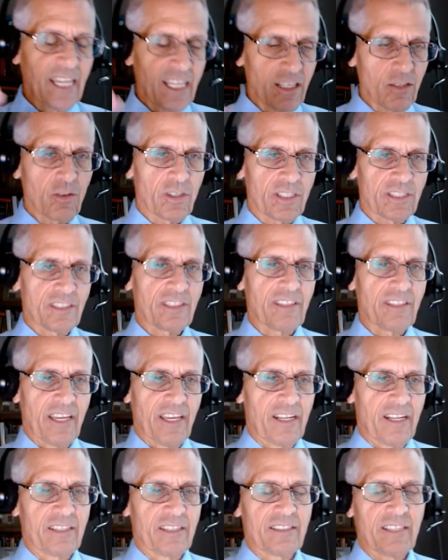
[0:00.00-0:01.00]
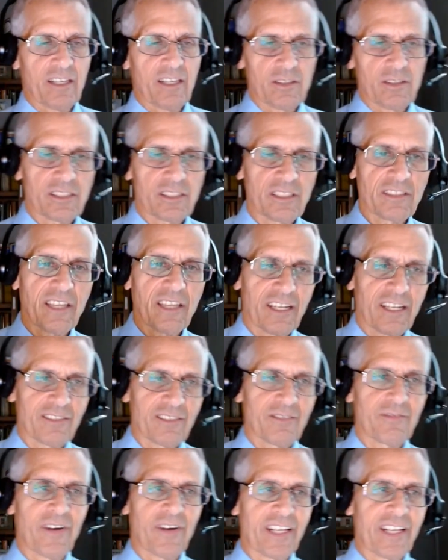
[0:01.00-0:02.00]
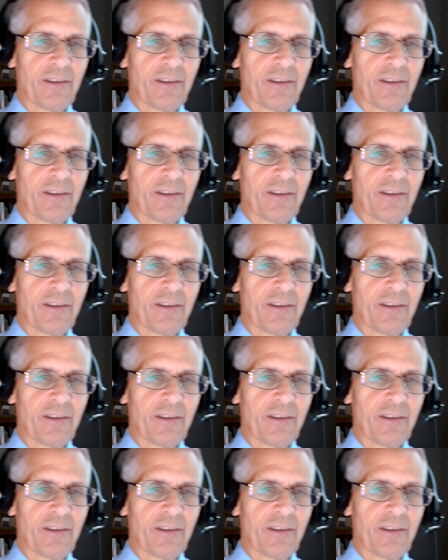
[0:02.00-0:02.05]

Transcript: Take a look at the data. Take a look at the data and